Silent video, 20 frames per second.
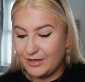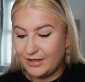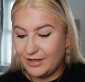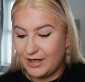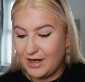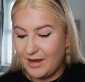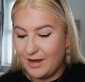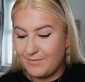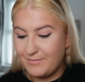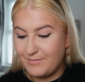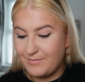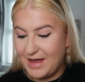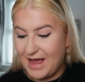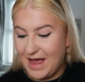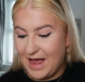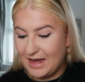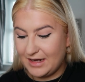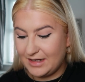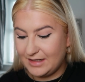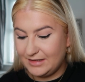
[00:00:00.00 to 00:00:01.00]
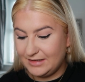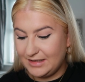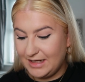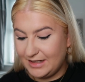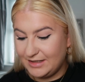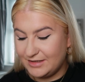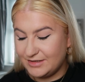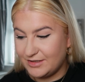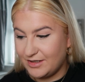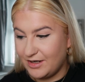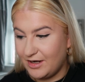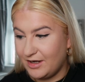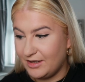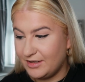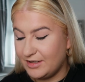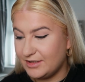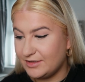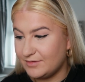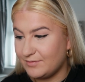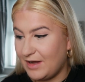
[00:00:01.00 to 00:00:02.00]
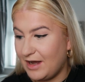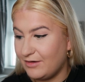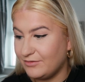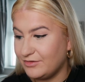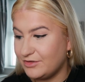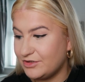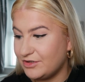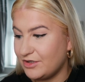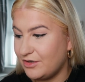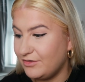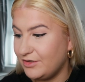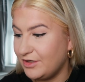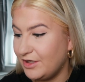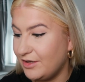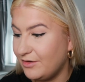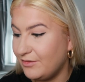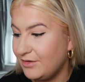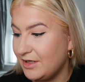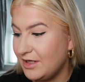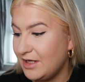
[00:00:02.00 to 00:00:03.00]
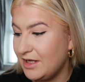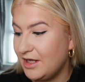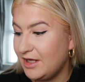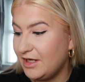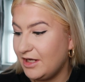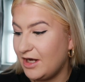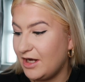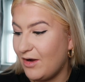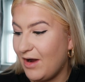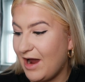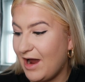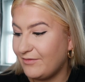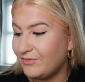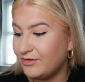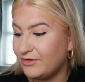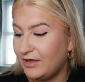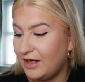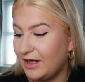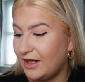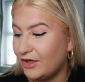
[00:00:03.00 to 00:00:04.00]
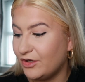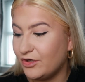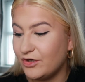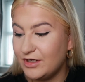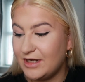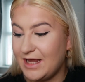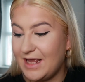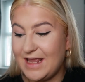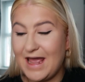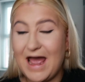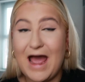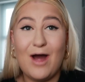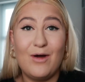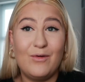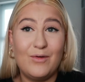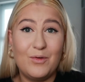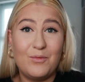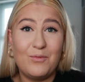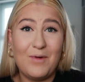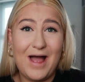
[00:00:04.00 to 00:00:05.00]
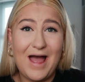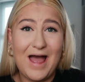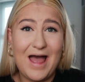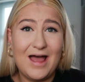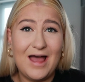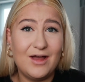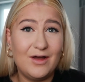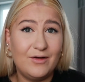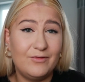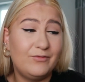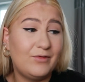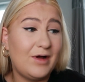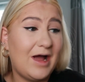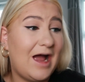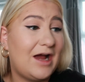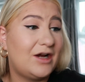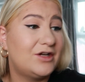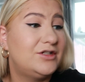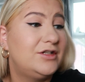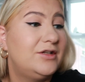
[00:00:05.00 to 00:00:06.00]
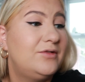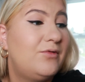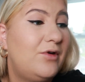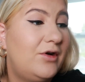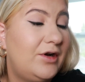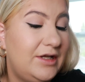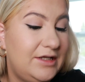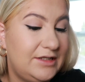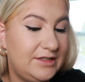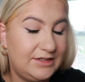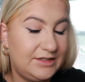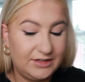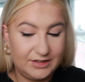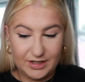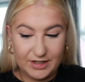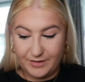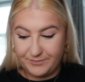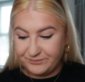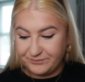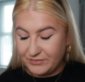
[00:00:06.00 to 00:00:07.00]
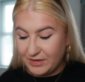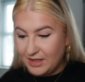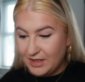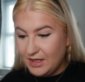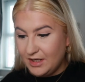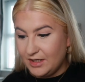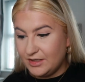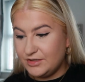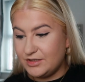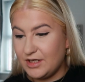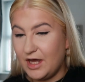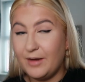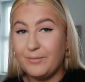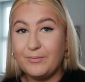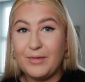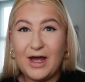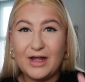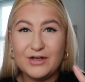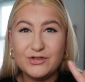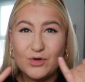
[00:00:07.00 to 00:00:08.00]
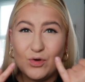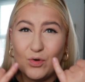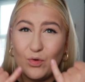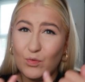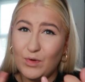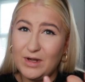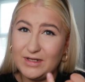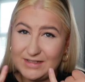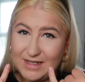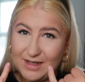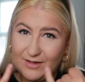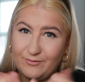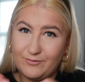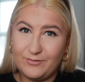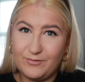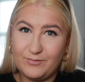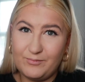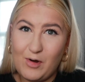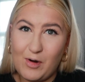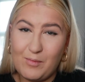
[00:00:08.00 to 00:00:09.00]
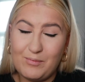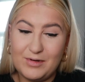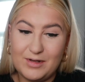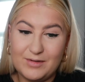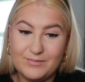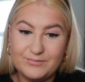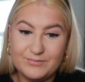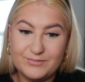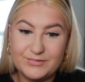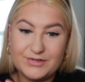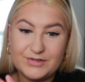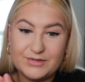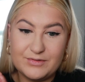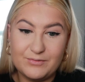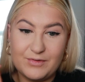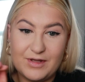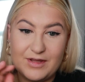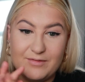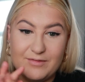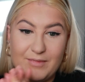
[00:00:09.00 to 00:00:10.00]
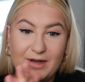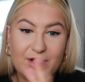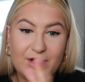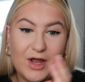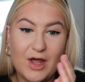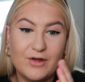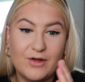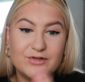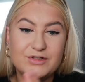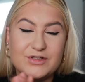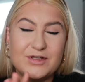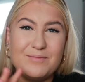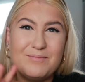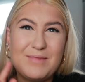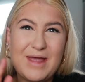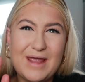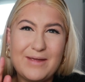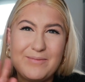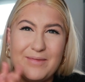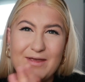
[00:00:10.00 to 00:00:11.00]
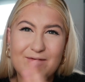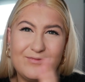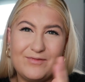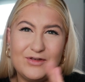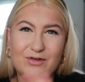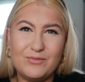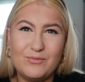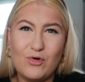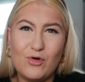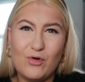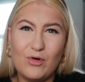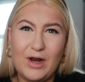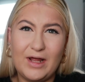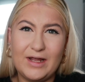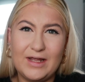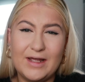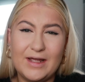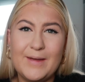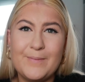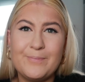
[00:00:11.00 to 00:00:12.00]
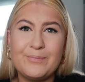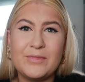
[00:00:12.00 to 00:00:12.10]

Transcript: gonna come back later as well to show you, you know, after like a good 8-hour wear of actually what it's, you know, done. But I'd always have problems with my nose, so maybe if you're more like